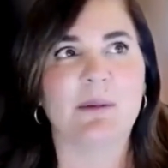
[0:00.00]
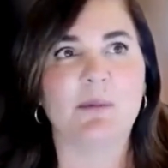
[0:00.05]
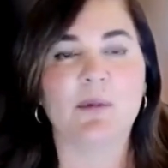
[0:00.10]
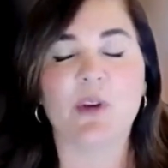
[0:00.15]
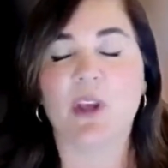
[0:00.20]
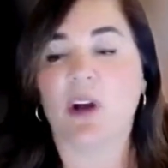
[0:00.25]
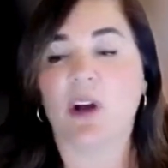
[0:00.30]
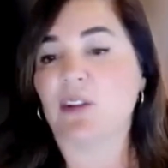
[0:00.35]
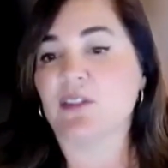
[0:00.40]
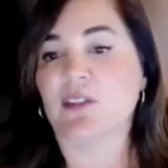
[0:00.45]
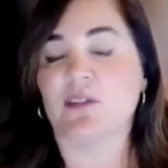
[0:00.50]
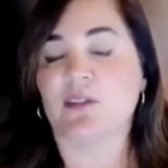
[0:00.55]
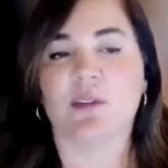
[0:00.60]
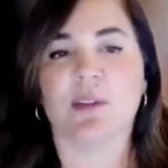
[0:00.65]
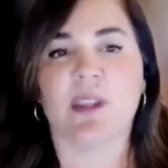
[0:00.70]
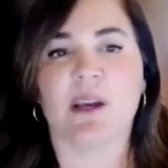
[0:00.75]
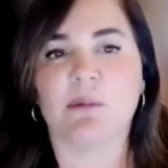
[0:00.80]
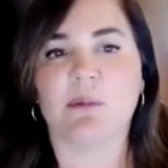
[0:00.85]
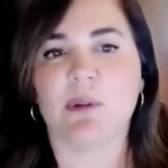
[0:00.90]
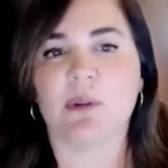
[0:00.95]
We also
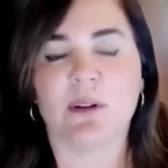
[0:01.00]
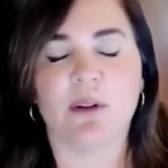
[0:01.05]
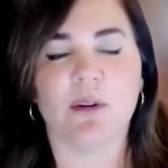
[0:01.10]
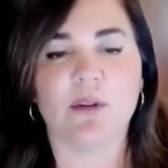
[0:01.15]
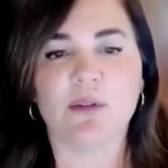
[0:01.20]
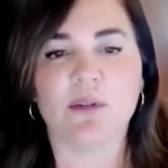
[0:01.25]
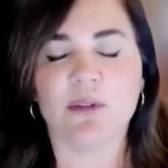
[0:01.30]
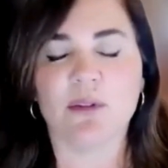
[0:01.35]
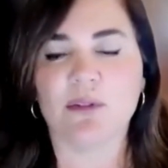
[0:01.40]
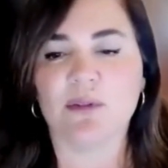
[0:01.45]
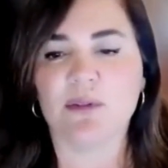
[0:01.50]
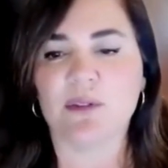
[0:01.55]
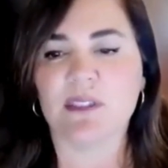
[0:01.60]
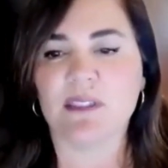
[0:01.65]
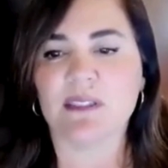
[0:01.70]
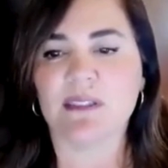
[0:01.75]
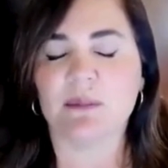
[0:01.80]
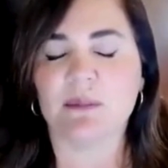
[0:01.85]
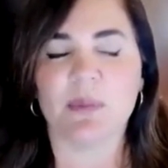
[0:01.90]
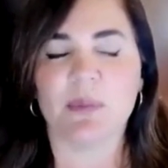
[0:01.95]
know that when local news
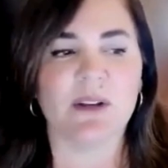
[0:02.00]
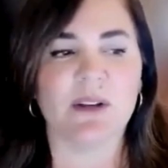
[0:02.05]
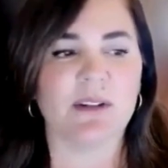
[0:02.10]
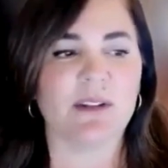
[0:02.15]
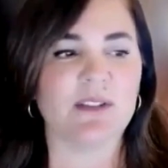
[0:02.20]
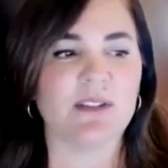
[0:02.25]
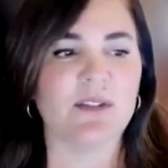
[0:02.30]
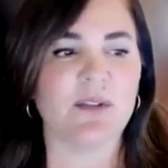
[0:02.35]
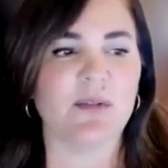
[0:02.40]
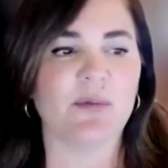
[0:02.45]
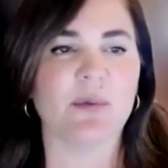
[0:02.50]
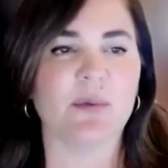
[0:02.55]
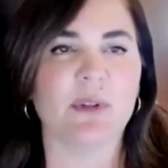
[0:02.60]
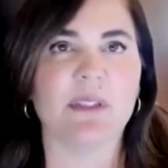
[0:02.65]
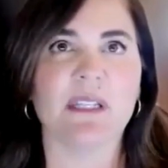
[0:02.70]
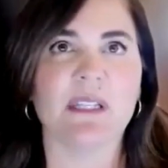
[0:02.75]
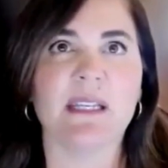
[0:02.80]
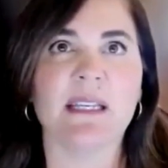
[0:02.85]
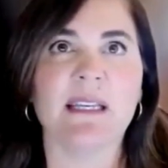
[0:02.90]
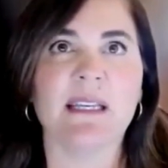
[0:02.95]
disappears, you
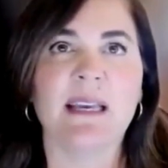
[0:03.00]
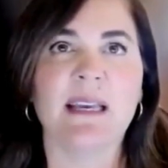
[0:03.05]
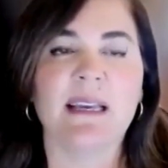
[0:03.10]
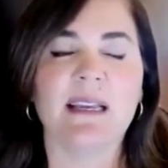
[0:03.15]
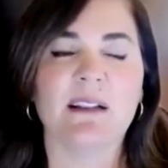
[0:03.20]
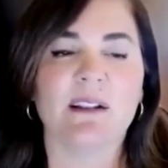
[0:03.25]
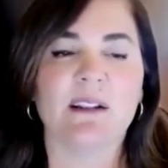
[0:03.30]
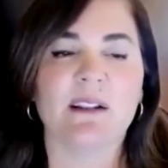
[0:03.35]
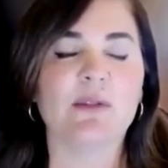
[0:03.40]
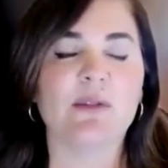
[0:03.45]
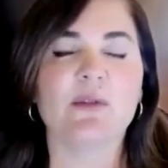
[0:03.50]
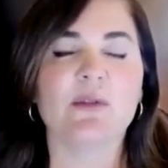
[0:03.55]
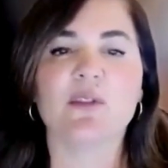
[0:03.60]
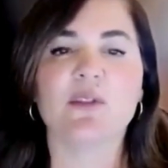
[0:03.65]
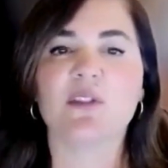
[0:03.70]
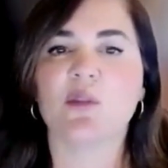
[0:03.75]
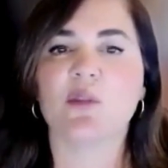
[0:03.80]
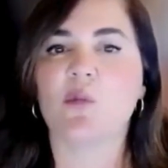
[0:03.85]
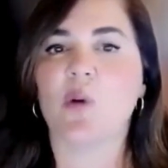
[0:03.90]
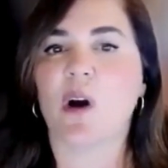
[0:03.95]
really
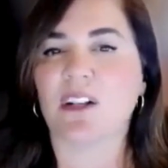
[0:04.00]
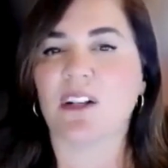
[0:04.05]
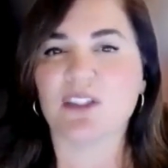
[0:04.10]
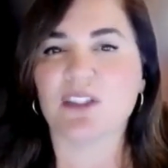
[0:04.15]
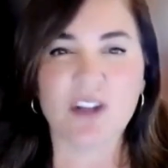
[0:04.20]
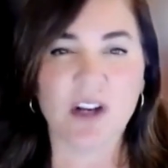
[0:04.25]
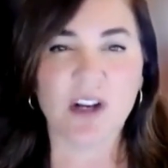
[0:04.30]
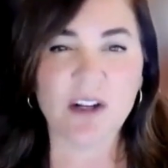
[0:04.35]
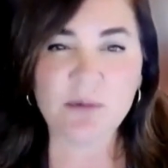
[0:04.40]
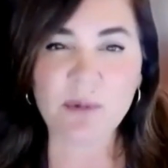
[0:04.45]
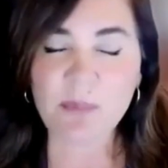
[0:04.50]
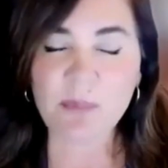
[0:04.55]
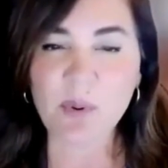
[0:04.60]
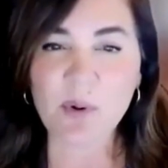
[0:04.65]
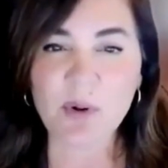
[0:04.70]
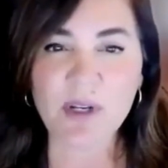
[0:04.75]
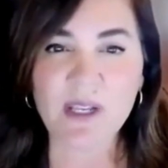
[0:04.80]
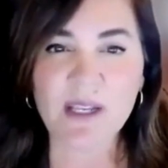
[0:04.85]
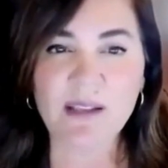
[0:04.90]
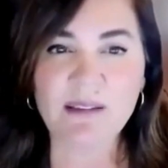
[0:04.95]
lose the watchdog
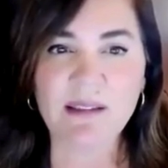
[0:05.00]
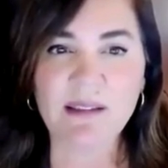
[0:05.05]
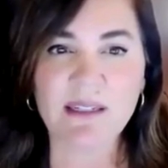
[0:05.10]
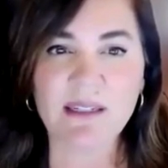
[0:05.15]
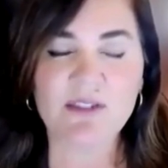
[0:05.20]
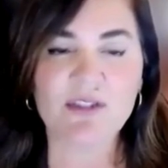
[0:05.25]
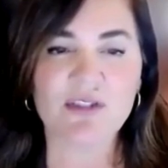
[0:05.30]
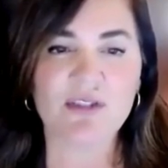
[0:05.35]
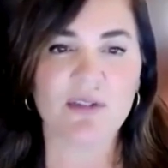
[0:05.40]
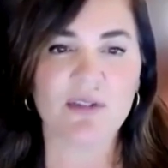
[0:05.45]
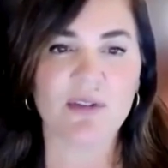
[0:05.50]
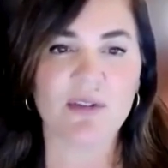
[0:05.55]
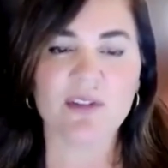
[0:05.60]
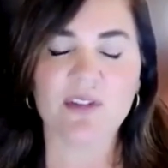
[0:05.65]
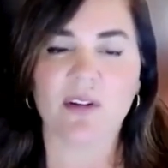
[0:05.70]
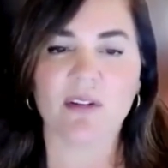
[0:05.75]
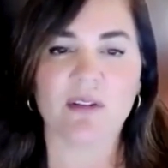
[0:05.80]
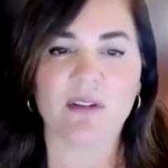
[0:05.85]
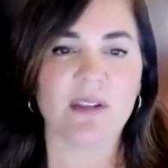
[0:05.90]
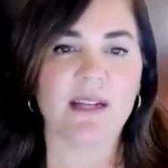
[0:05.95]
reporting that
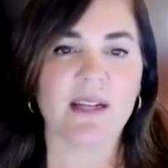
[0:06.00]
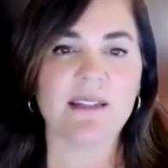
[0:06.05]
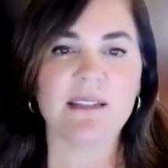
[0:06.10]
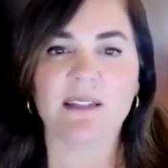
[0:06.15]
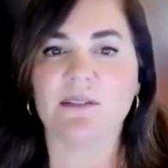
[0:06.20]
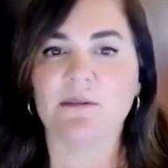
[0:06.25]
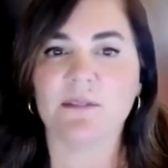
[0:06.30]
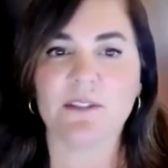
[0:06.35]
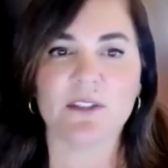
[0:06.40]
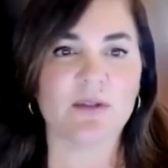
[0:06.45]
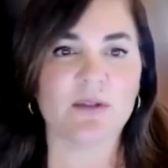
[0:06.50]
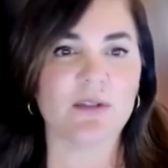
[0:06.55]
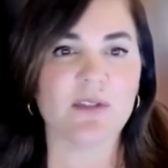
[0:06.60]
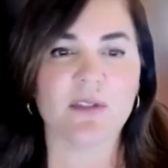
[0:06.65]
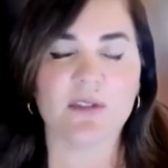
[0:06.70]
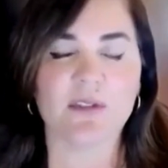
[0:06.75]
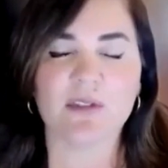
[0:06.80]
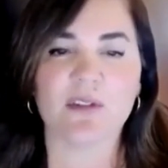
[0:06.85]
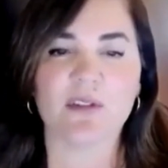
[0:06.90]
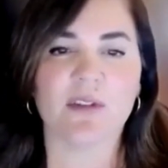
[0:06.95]
ensures our elected officials
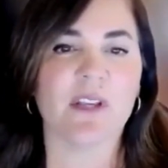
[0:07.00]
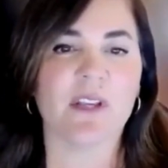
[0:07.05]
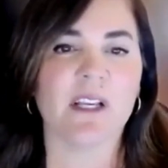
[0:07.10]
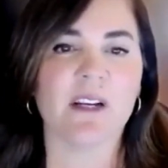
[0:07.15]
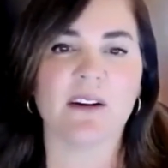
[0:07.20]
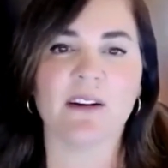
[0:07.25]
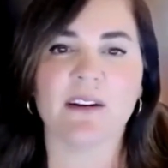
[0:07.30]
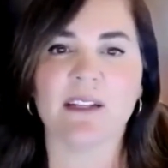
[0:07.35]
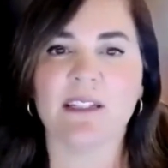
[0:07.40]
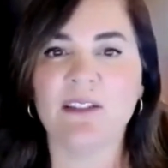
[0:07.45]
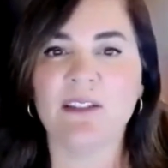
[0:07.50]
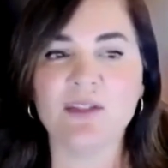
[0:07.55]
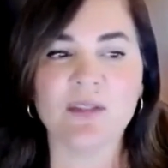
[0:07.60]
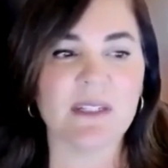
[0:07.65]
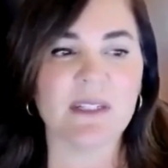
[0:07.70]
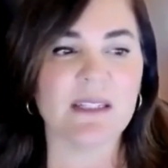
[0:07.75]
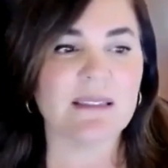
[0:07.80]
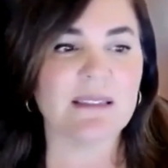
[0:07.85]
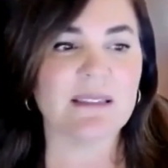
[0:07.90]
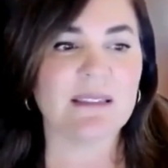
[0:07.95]
are serving our
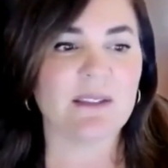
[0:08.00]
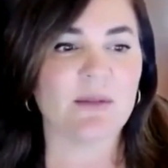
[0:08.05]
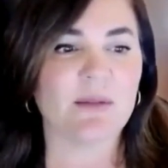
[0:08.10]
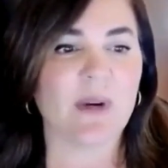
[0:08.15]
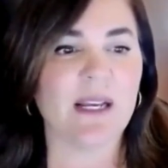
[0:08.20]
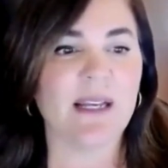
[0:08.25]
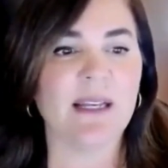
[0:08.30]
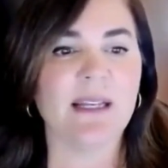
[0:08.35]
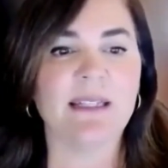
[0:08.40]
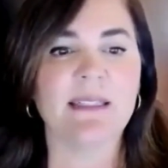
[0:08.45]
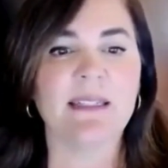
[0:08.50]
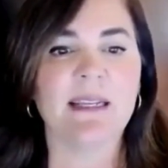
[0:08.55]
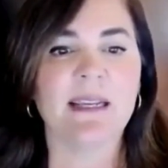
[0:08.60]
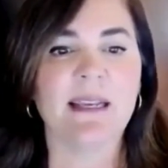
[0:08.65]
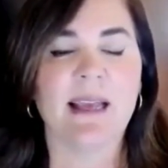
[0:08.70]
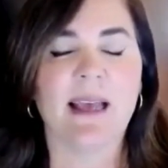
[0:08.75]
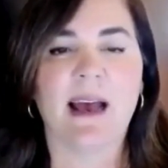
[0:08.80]
interest, right?